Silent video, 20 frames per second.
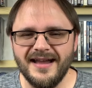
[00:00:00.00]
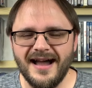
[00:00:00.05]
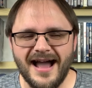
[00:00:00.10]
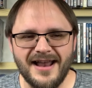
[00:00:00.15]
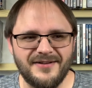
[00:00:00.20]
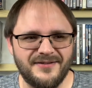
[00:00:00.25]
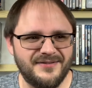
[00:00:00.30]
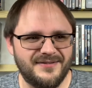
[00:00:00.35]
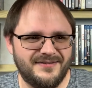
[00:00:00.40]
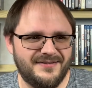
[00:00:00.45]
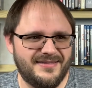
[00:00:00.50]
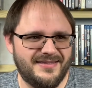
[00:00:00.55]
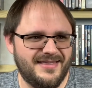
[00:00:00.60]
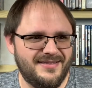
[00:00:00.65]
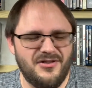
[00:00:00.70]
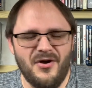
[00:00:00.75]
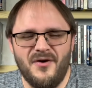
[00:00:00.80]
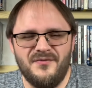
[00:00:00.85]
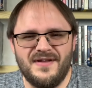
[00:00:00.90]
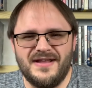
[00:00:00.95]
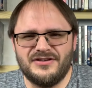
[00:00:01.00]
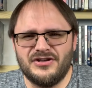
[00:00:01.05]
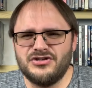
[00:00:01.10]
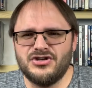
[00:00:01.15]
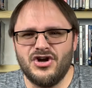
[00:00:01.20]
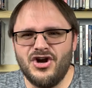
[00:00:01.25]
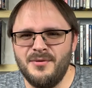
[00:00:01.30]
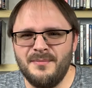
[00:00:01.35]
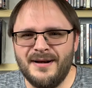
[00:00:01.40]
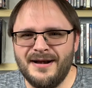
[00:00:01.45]
I don't know if that's a
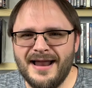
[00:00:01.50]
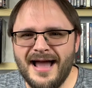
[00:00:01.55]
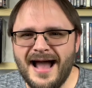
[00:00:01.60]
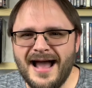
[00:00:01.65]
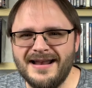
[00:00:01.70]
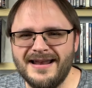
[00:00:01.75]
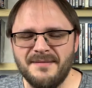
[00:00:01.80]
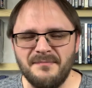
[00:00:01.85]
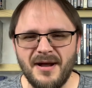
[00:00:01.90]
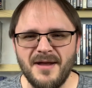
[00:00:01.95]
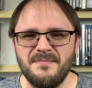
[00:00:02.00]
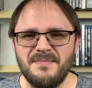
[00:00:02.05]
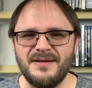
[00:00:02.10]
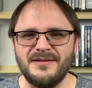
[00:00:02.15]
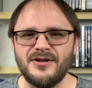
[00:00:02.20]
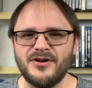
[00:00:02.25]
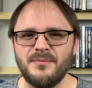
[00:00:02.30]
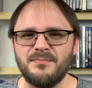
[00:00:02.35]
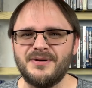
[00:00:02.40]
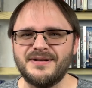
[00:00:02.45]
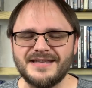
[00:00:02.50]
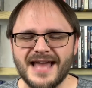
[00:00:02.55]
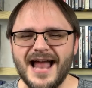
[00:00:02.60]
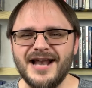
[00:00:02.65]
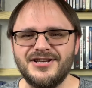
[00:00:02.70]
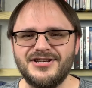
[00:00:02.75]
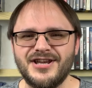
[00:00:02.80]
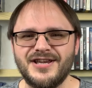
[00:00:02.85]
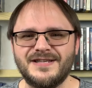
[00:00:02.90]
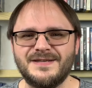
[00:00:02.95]
term or not, and it might be a little
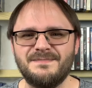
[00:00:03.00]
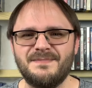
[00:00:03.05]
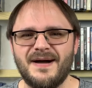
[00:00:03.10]
pretentious,